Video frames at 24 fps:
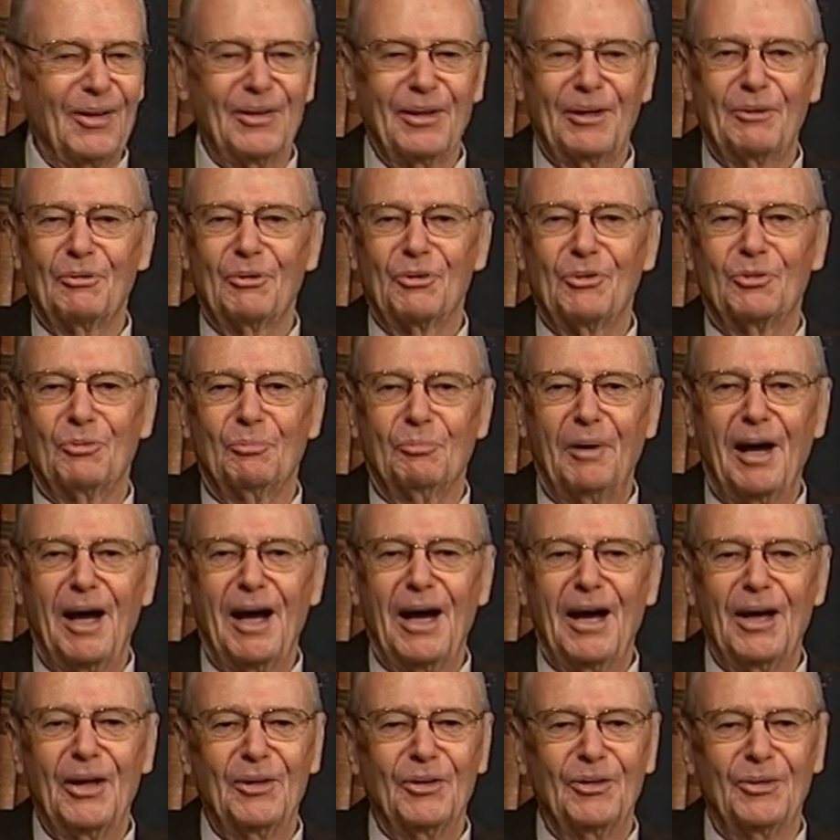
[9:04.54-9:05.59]
They
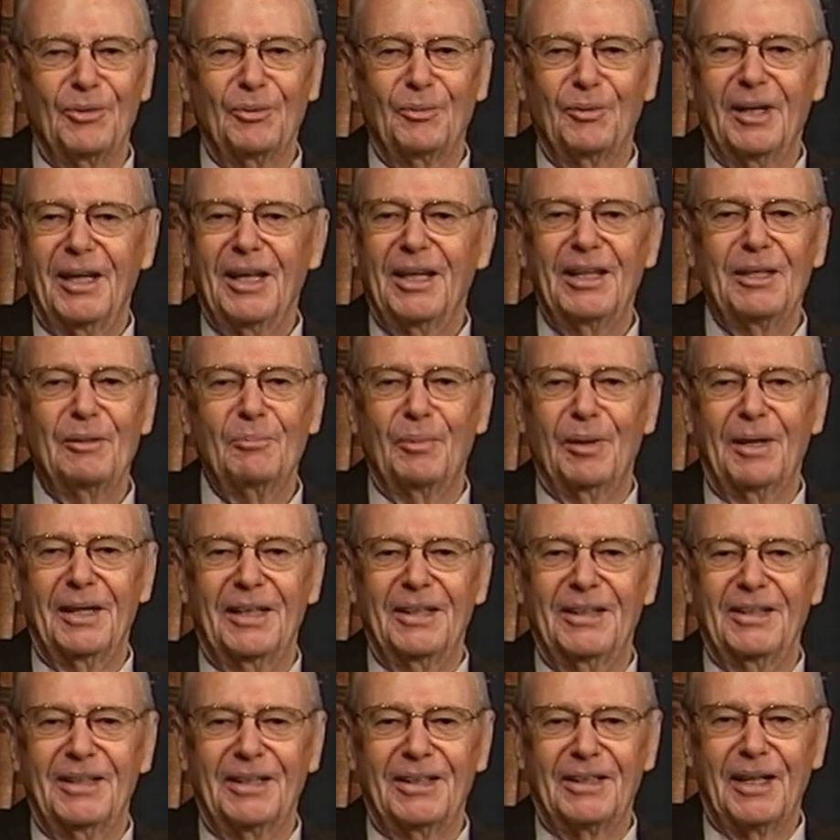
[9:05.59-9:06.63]
respond to anybody
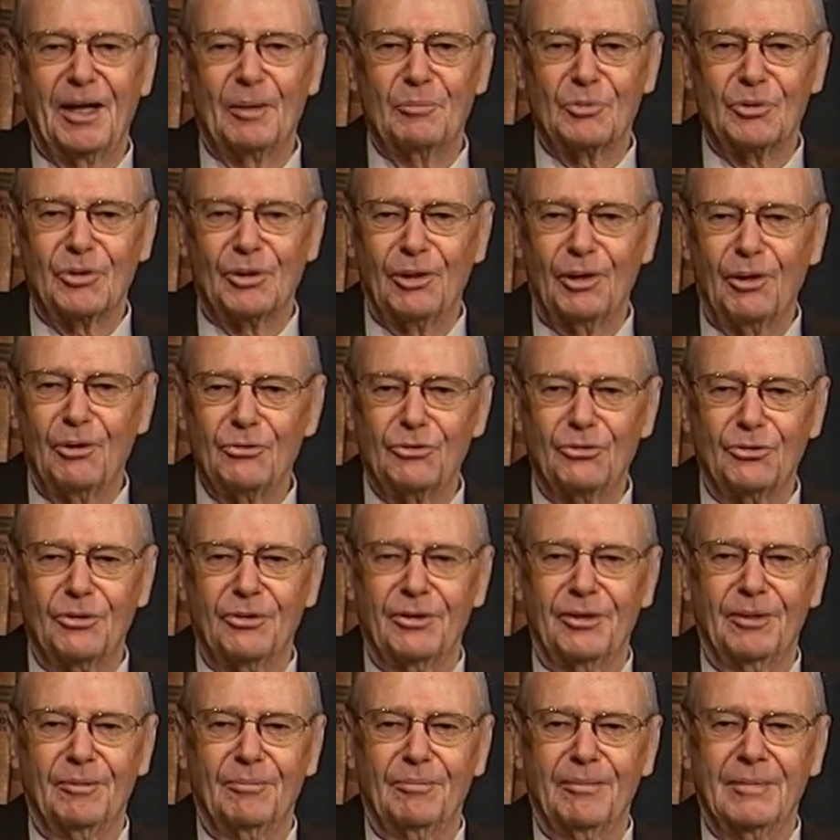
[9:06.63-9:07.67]
that comes close to
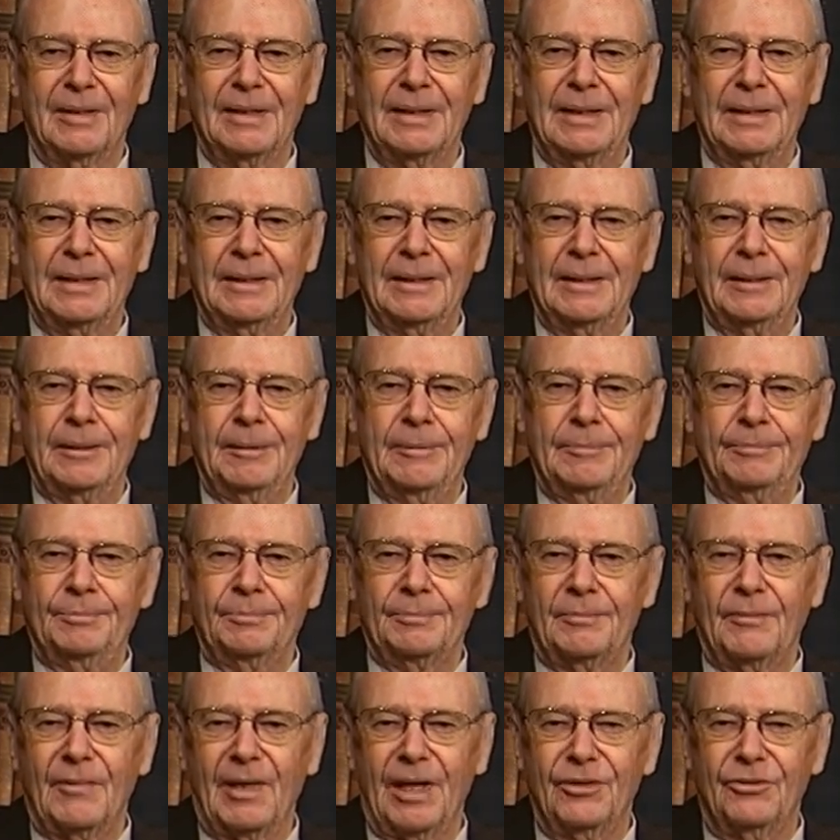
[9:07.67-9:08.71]
them.
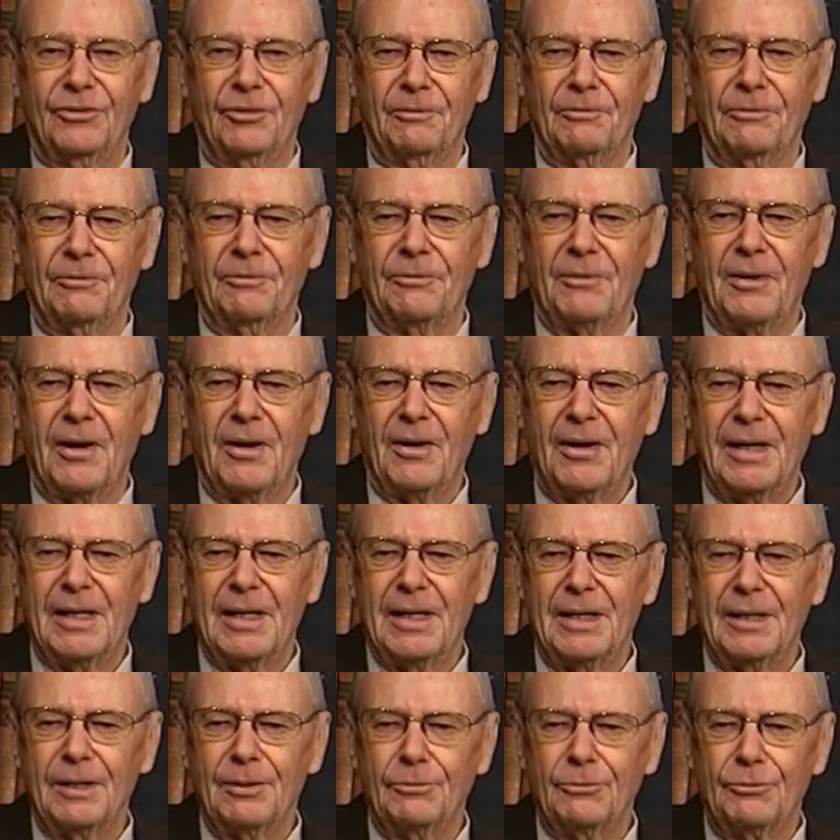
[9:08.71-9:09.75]
It's a very
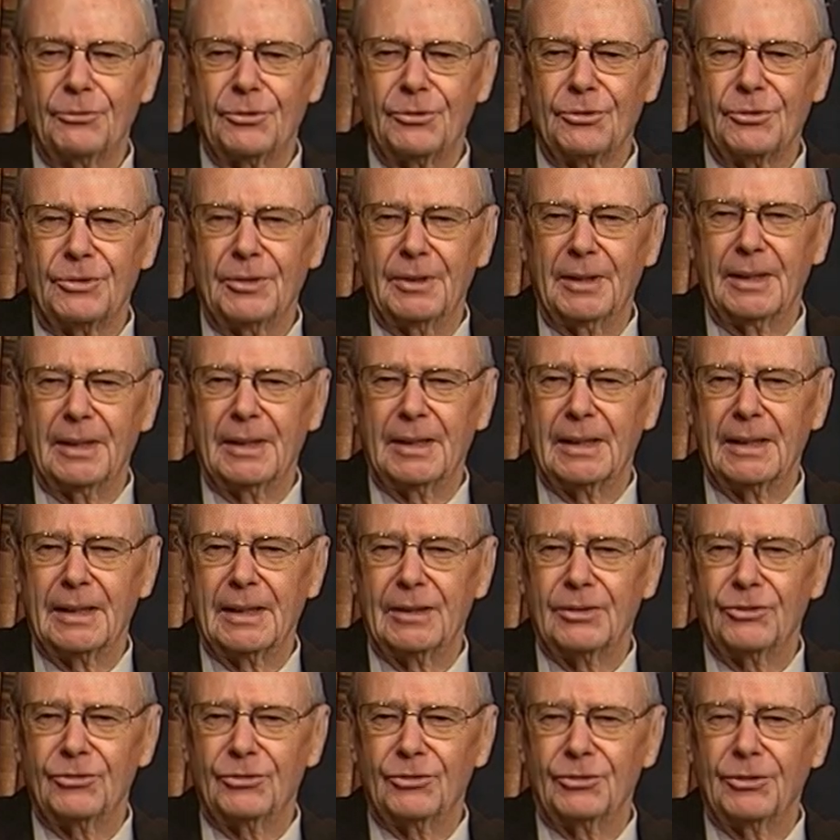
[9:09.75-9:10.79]
interesting
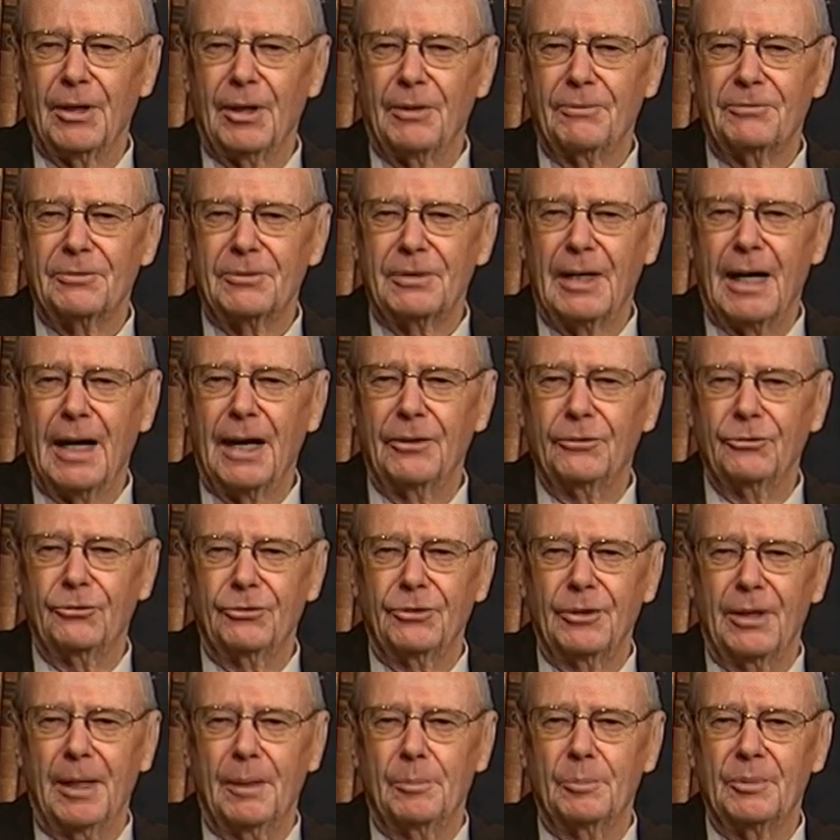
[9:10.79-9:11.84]

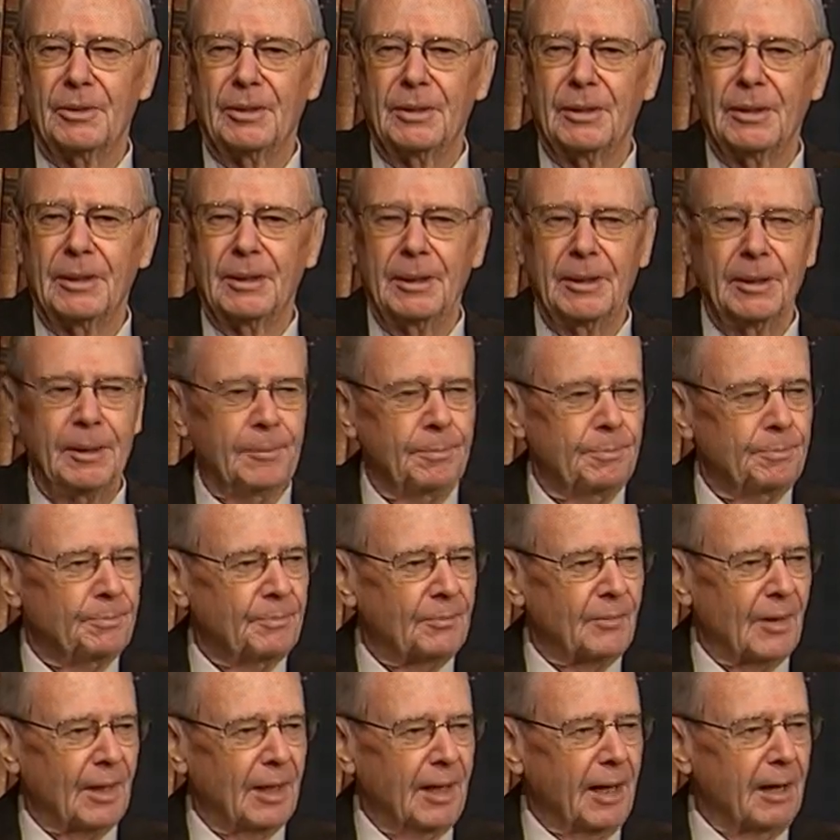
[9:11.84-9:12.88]
self-concept.
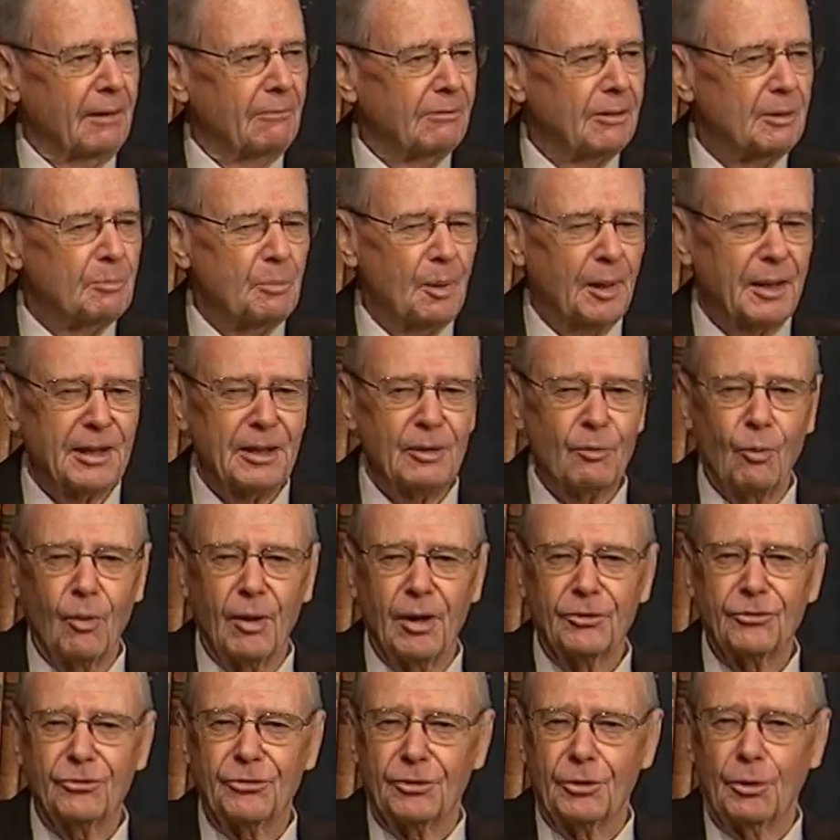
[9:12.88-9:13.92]
Everybody
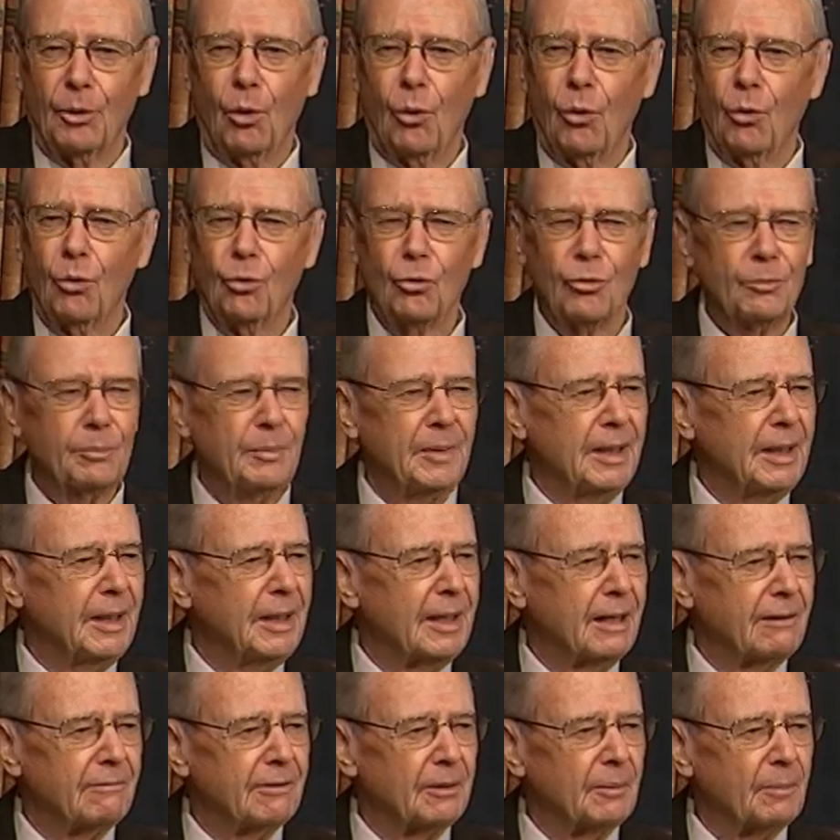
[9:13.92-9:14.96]
wants to hold
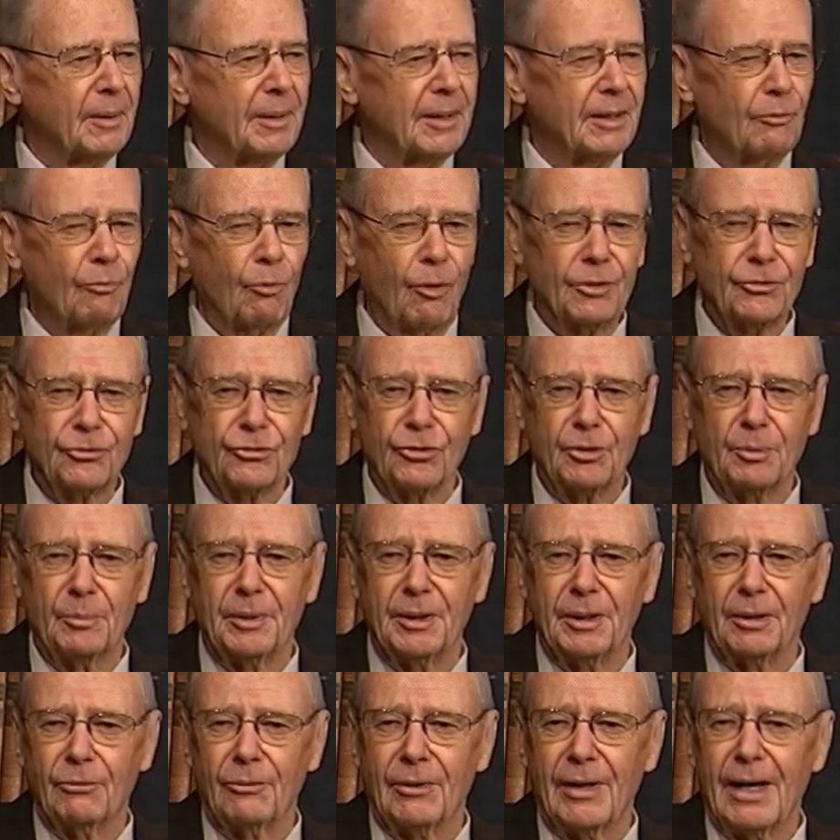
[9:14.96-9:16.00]
me. Everybody wants to
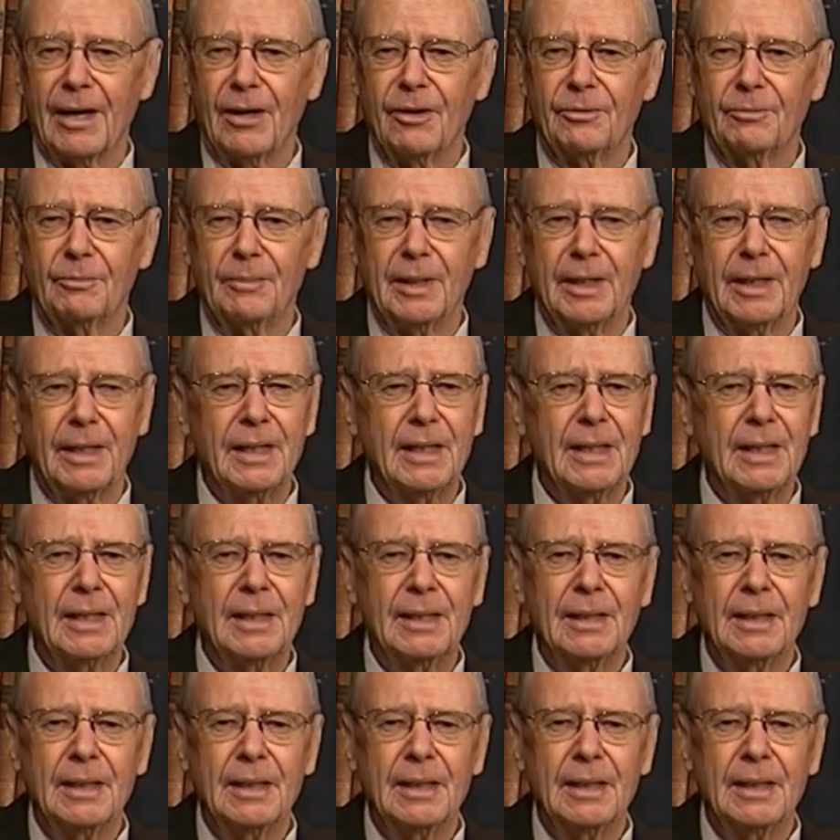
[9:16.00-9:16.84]
be around me.